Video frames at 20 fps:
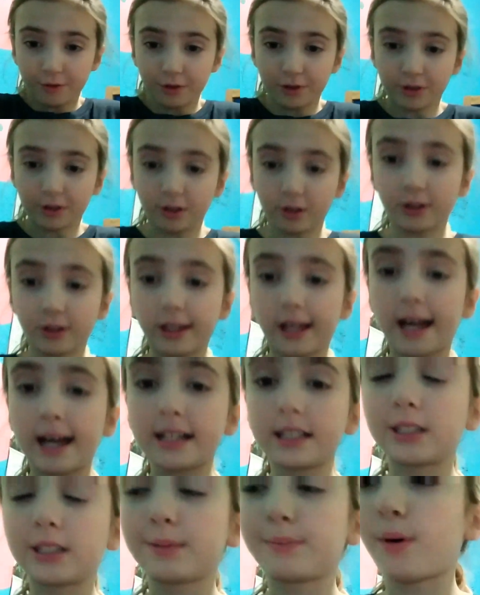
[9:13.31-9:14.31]
for the
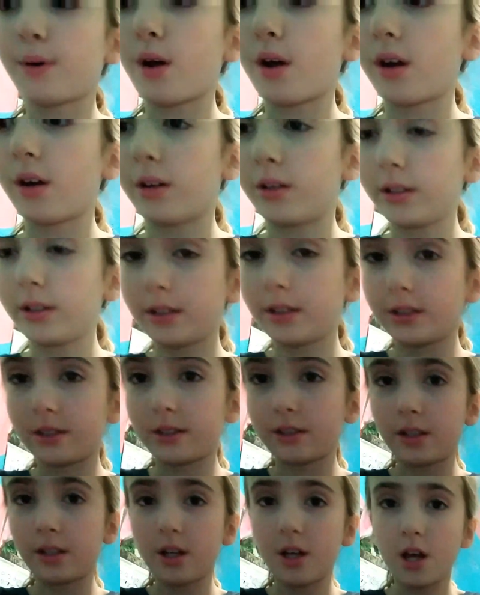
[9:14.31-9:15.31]
last
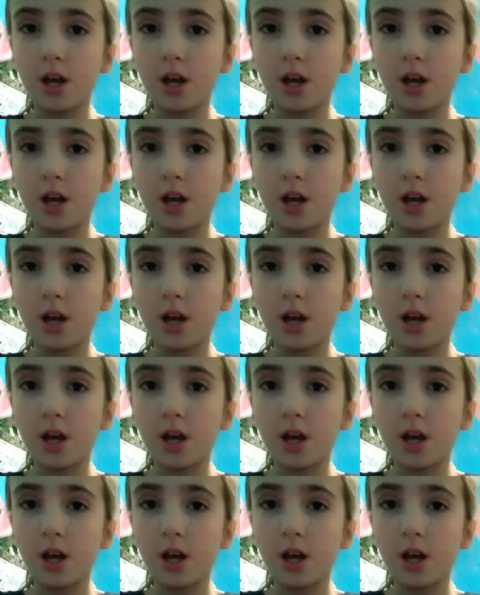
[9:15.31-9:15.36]
part,